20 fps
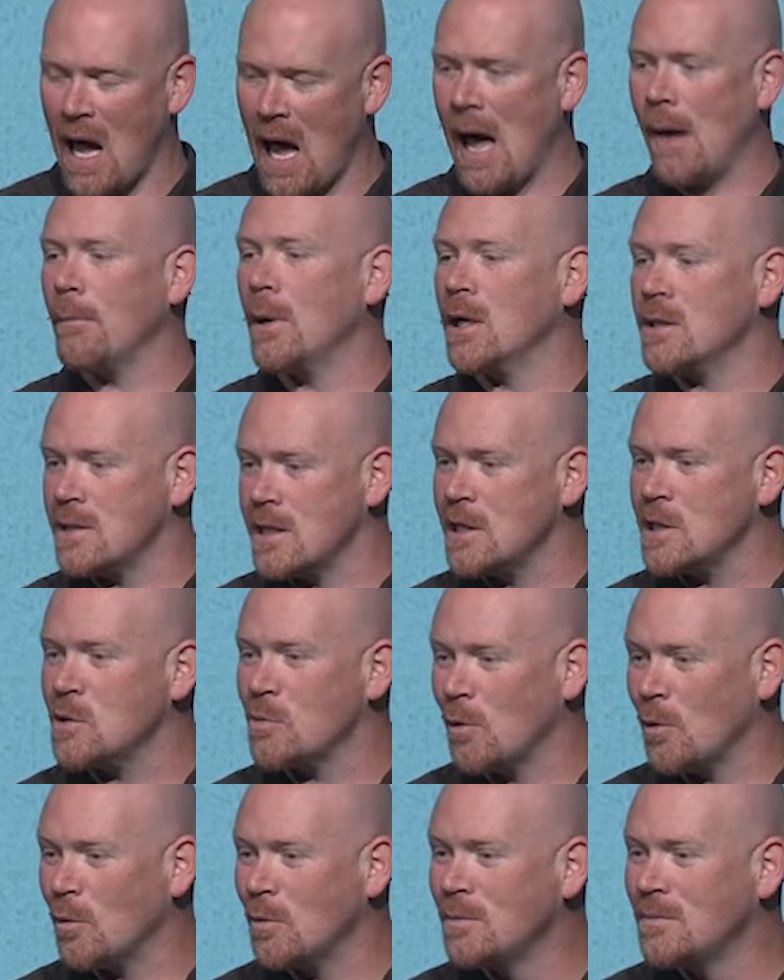I'm
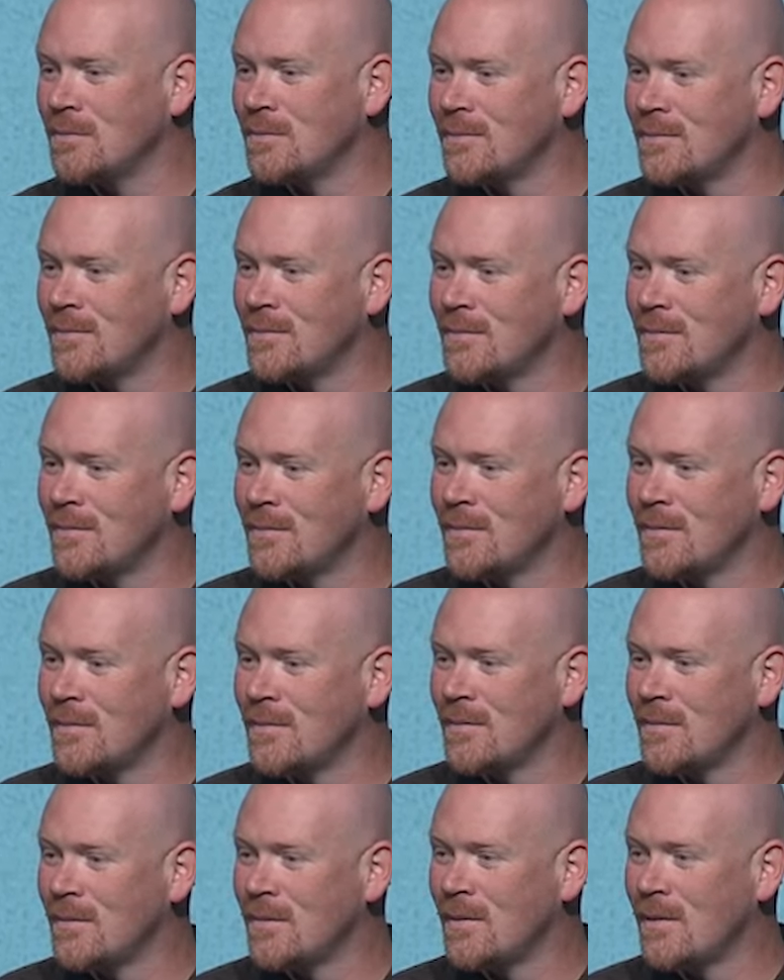unteachable.
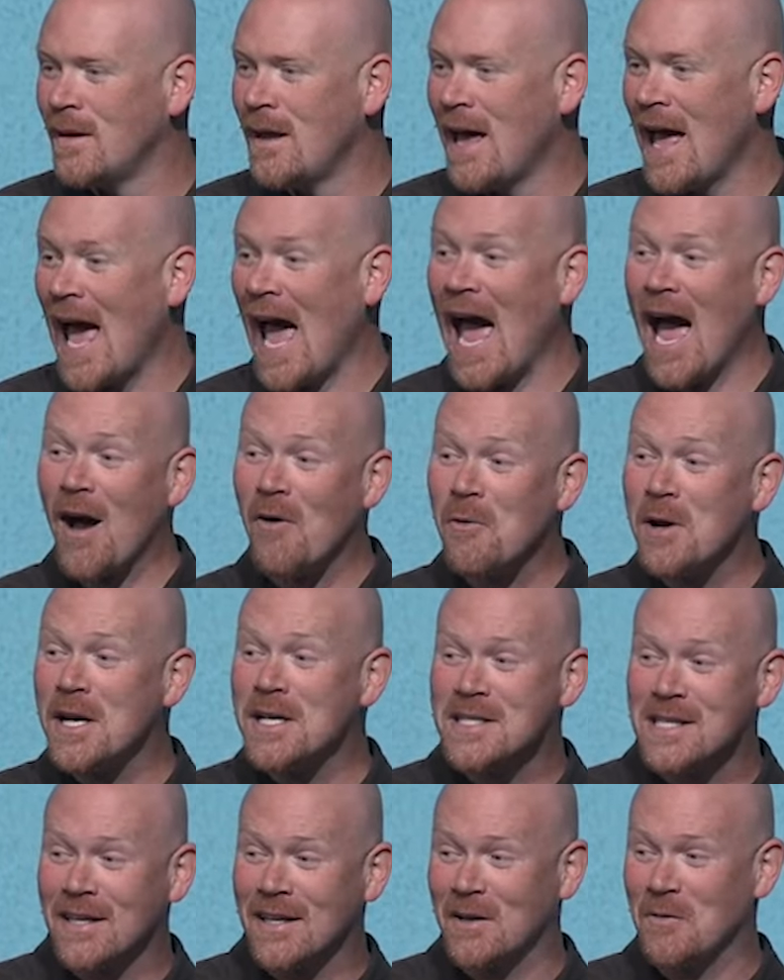How
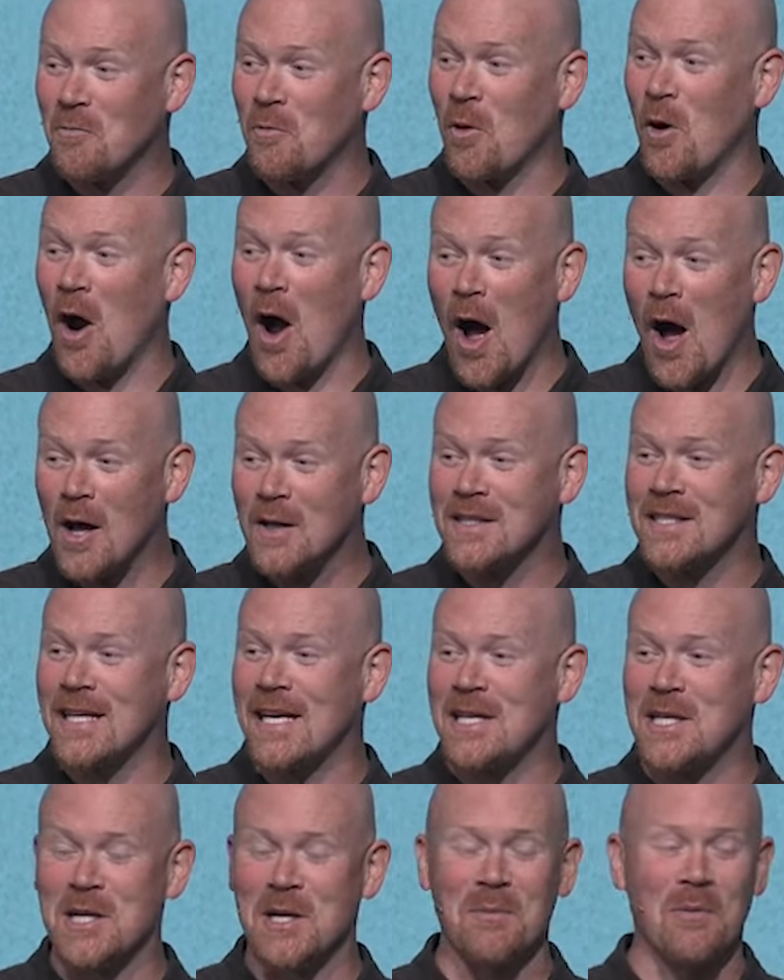is it we're all
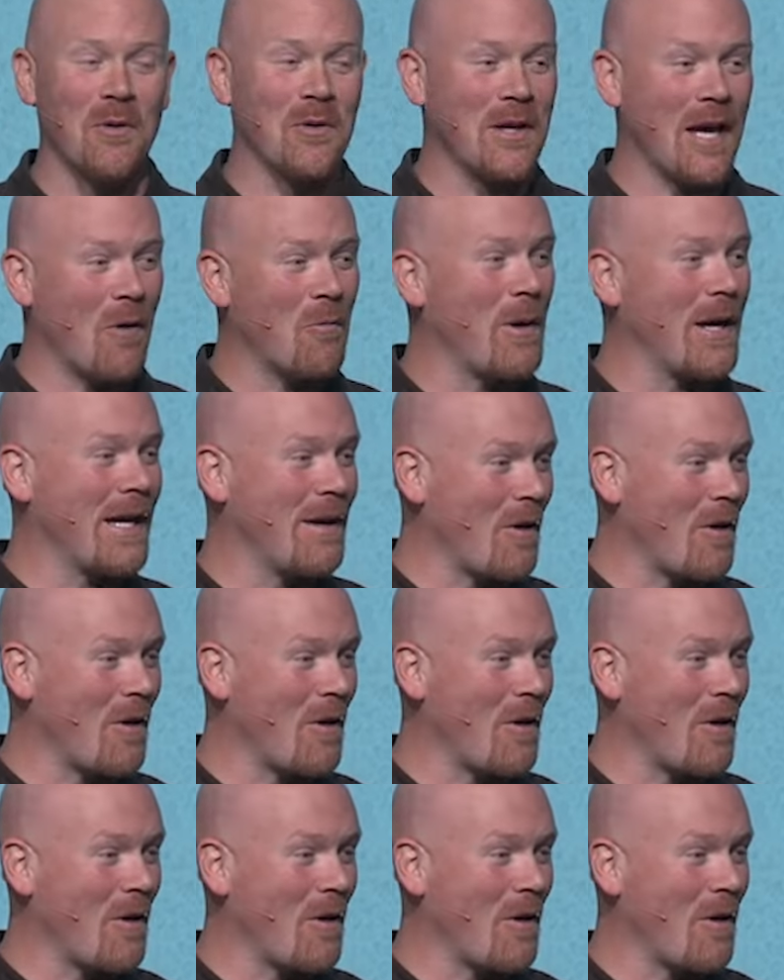teachable, yet we